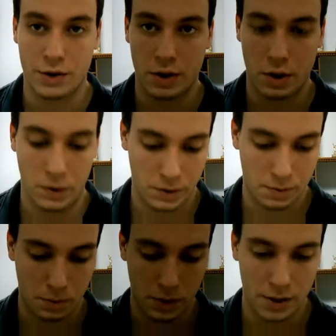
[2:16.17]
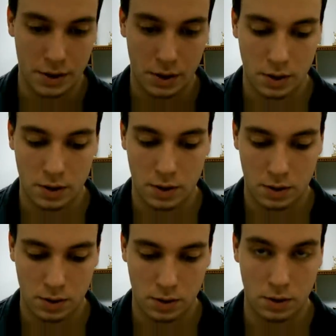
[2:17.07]
Rares of those, please.
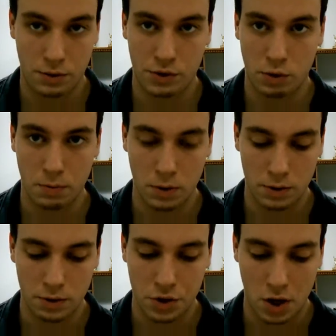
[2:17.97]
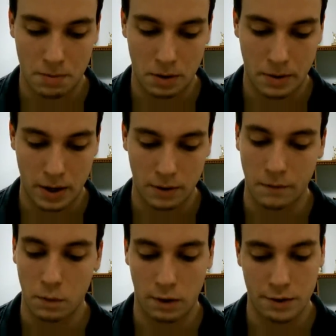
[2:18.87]
No supers or champion
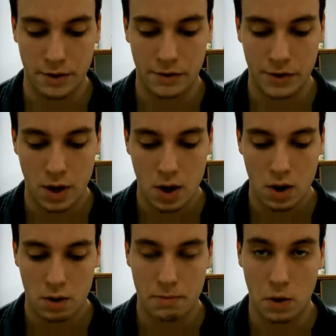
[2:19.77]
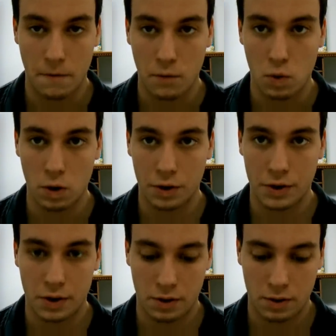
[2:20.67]
pack versions. Mirror
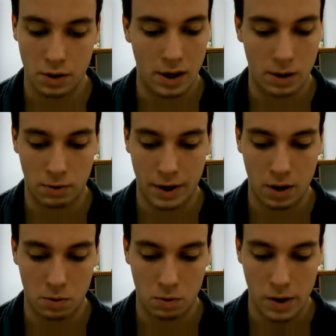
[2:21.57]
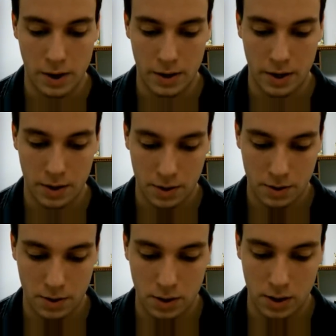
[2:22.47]
force, I don't care what rarity.
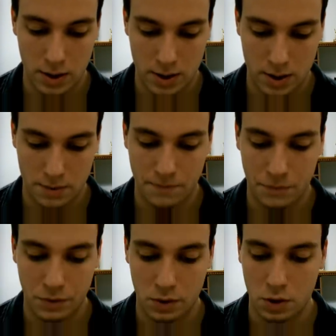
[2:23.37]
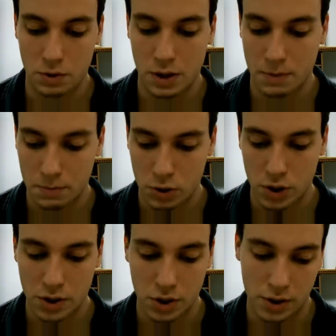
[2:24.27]
2
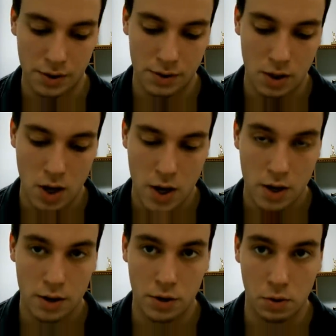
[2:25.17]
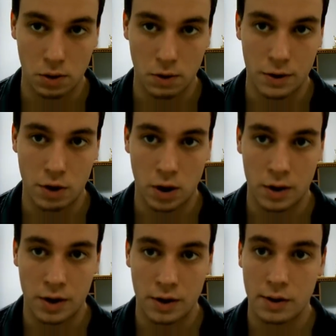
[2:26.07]
tempest magicians, 2 allure of
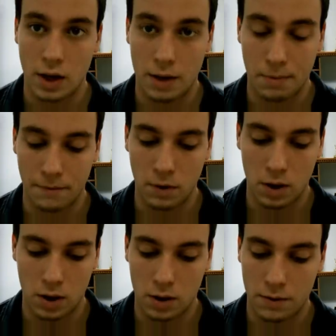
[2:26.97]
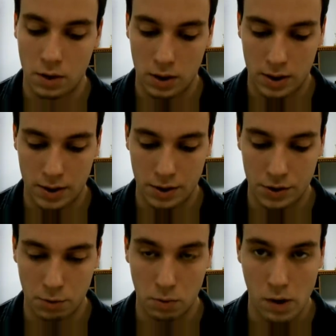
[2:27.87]
darkness. I prefer
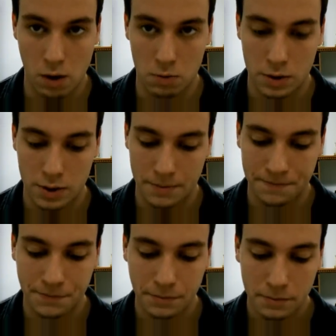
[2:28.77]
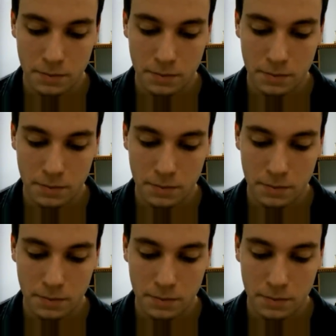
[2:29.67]
the super rare ones.